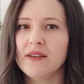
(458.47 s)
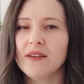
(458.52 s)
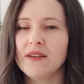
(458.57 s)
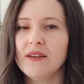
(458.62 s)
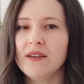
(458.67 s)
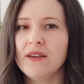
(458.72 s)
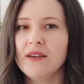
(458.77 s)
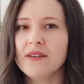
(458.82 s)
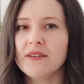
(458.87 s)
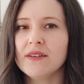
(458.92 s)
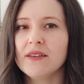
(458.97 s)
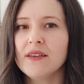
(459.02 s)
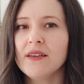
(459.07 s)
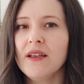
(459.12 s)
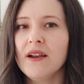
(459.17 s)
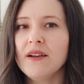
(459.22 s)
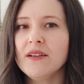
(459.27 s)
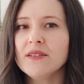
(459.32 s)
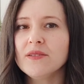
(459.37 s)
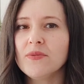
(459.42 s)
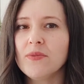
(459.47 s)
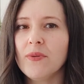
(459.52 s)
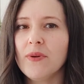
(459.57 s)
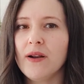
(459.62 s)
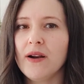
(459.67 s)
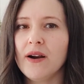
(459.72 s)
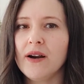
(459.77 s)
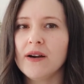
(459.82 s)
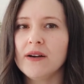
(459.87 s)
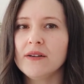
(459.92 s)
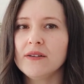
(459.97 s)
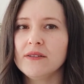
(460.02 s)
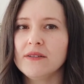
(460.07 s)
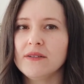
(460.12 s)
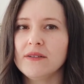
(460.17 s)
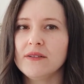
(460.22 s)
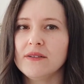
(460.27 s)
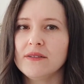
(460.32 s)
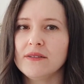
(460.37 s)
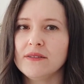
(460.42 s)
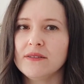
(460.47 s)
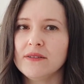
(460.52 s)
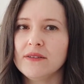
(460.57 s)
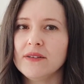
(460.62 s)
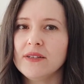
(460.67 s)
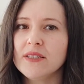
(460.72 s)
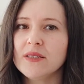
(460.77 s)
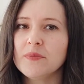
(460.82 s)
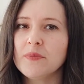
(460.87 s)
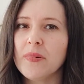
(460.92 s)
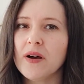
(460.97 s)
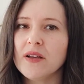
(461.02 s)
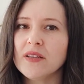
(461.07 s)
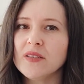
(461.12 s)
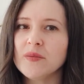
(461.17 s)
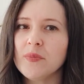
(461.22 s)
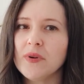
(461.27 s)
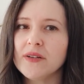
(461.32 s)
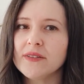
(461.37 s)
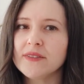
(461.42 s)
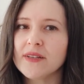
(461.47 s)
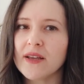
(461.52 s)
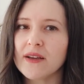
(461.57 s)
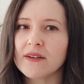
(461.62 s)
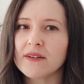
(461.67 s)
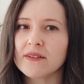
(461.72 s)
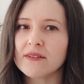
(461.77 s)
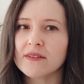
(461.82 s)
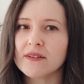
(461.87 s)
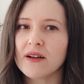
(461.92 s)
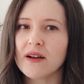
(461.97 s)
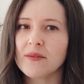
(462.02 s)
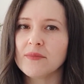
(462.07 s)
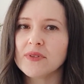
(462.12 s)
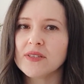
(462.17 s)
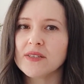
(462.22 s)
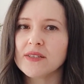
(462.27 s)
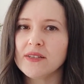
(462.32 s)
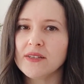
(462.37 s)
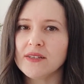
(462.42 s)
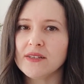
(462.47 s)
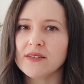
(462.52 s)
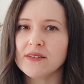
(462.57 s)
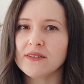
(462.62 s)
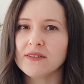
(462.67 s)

And here is where responsible tech comes in.